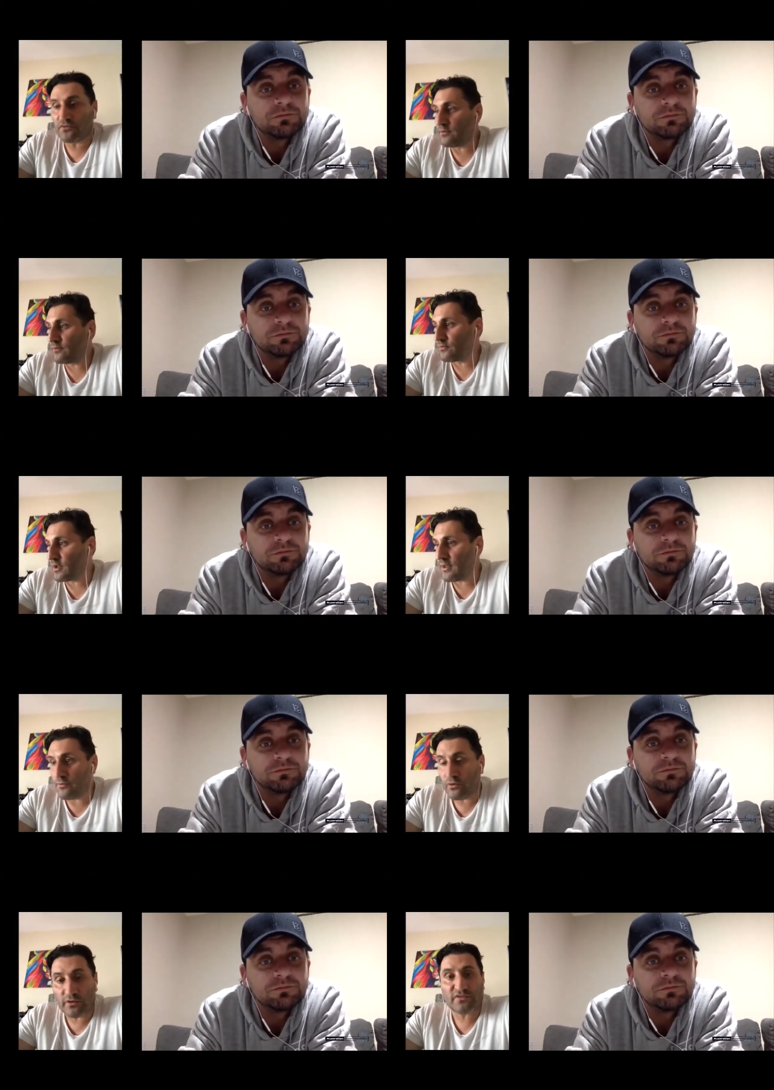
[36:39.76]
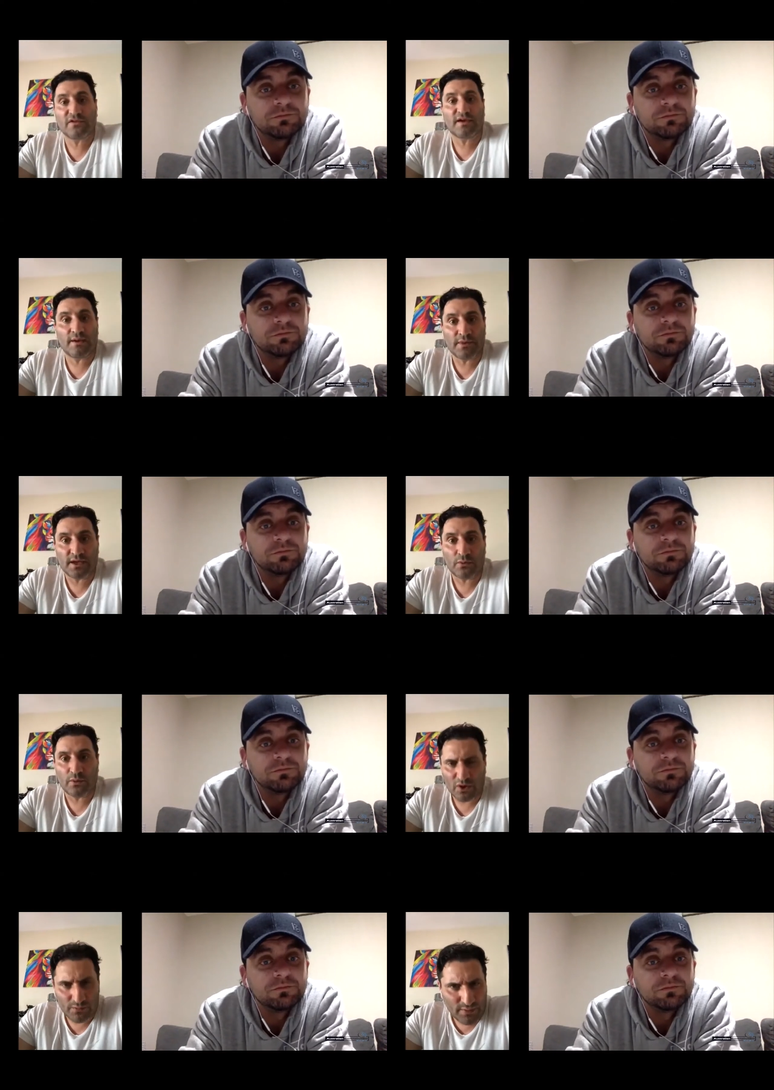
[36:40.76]
Speaker 1: from Emirates to come here.
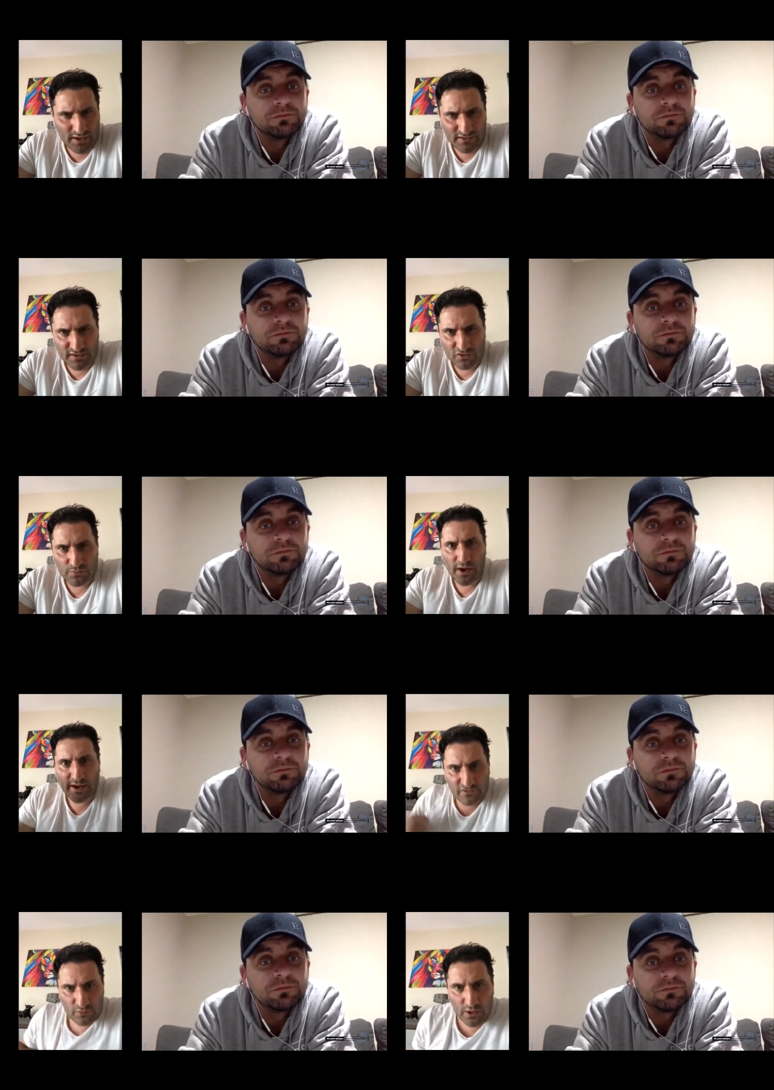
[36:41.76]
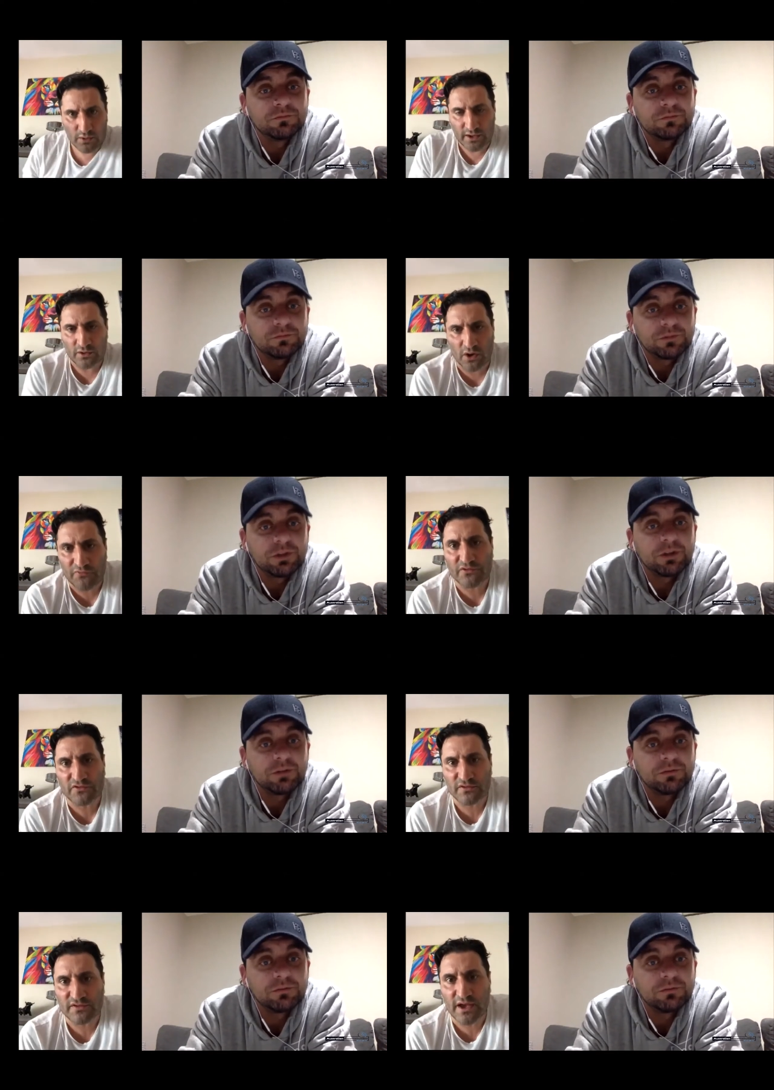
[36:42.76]
We've got a base in Dubai as well. Our
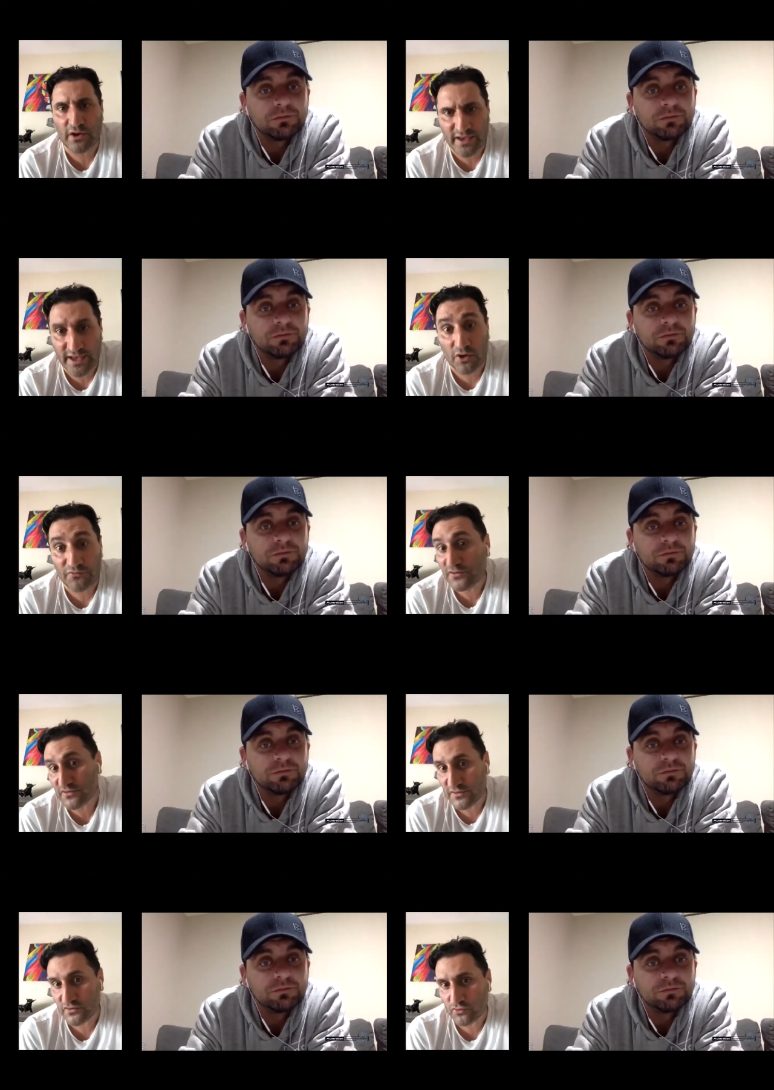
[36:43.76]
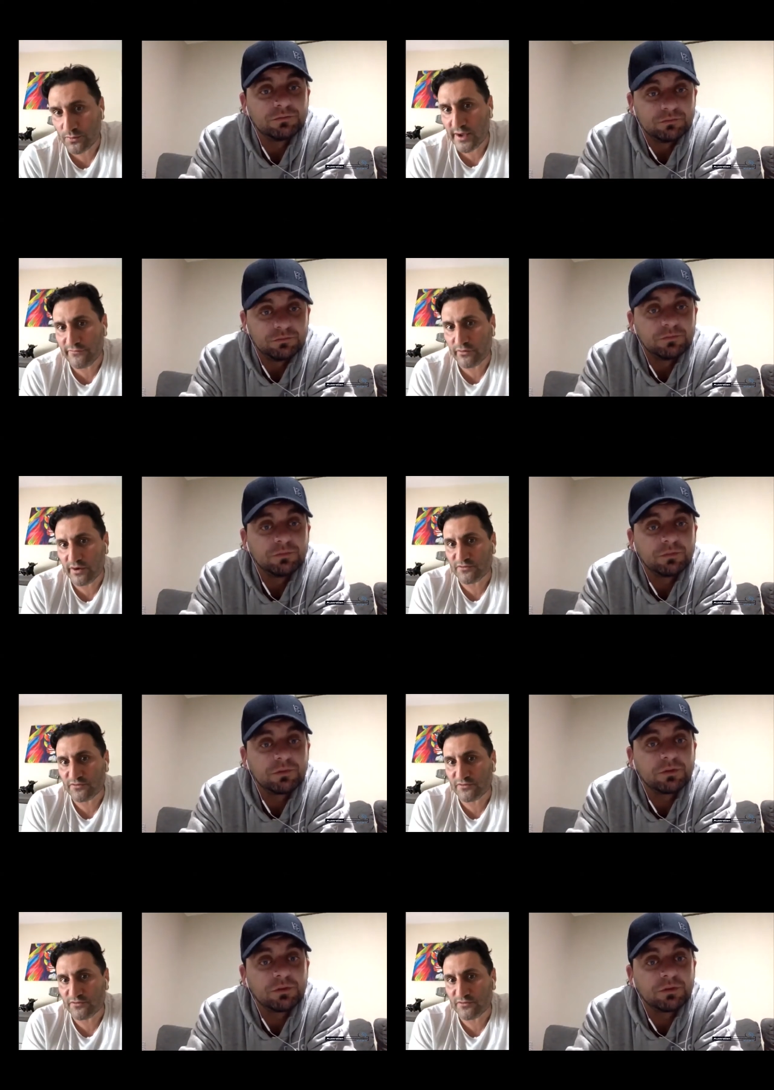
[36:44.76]
office yeah. is, head office is in Dubai for our
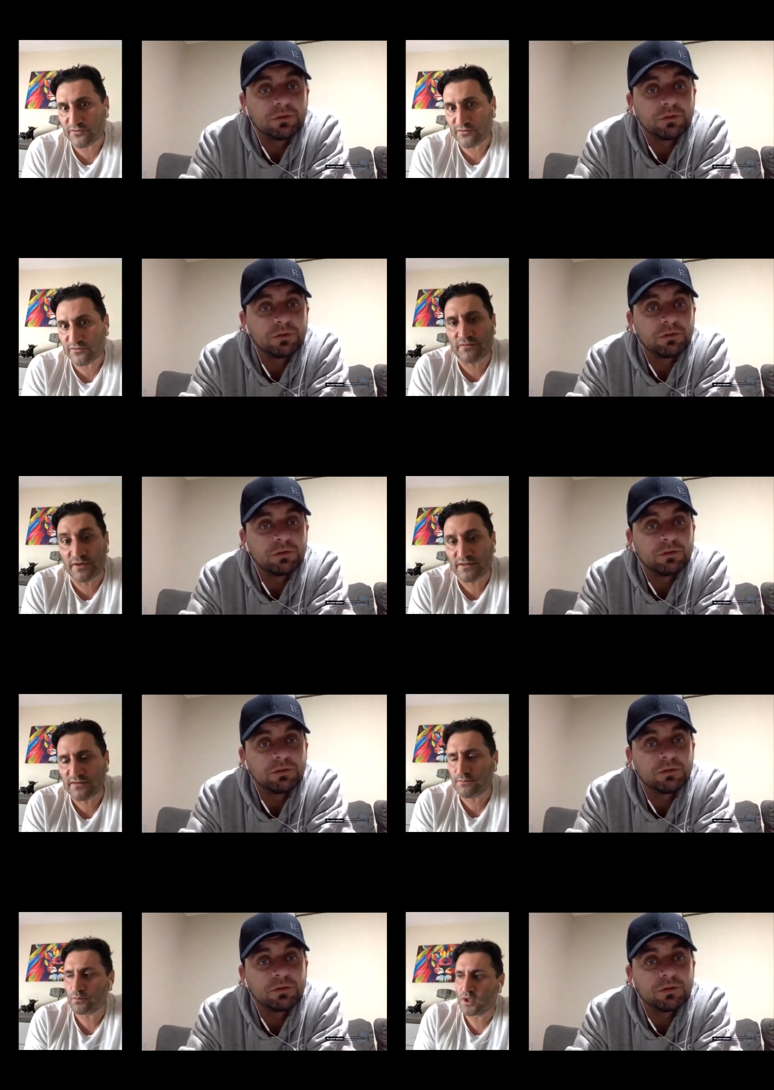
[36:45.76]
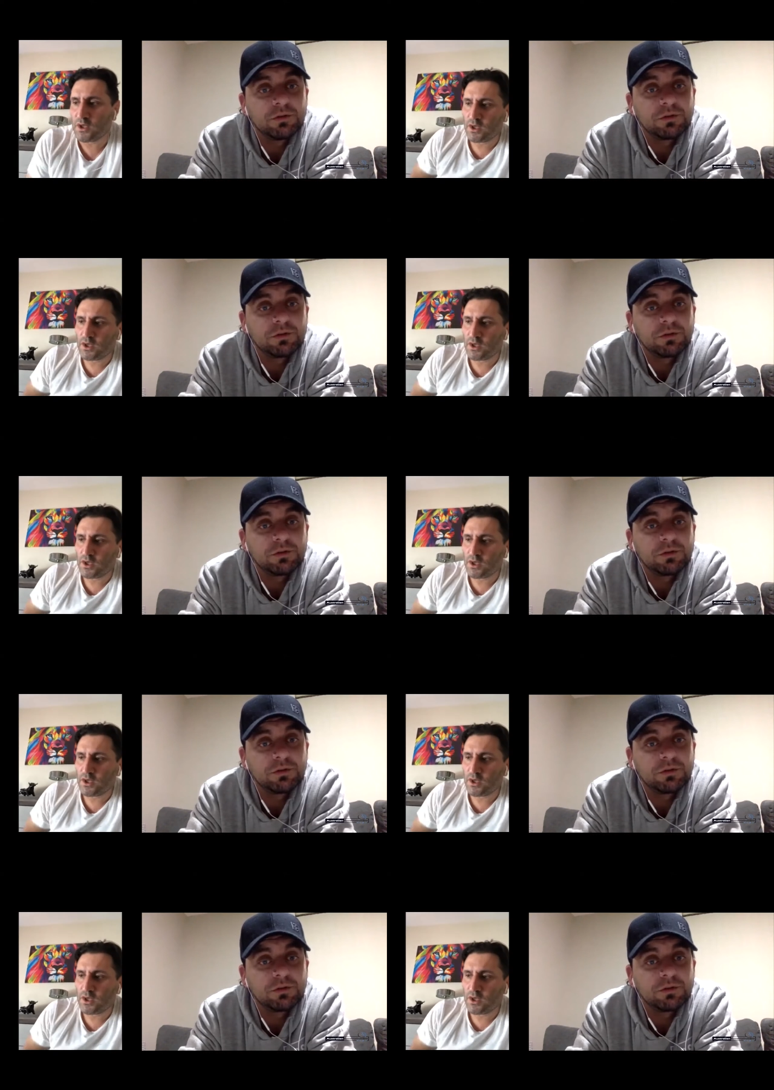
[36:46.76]
sport management and events.